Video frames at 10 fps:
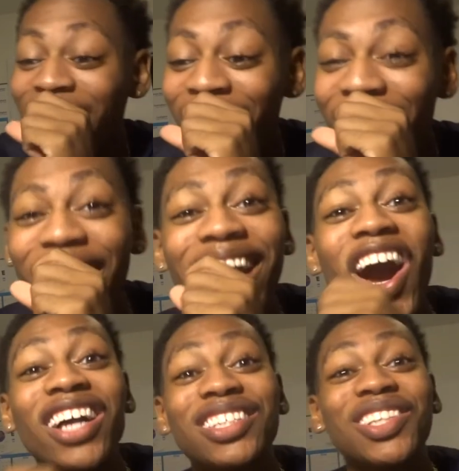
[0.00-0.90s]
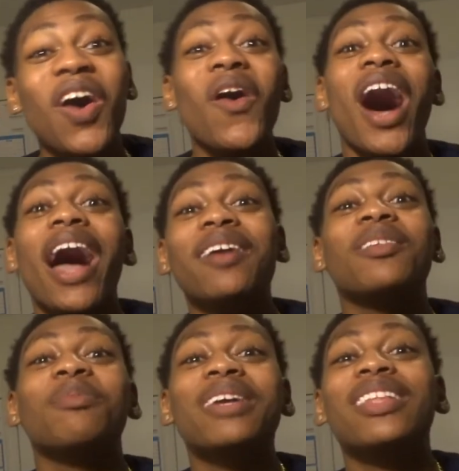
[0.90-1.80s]
He got so hyped
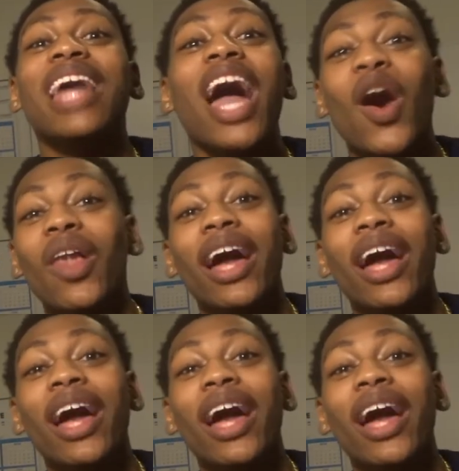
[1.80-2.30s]
to be down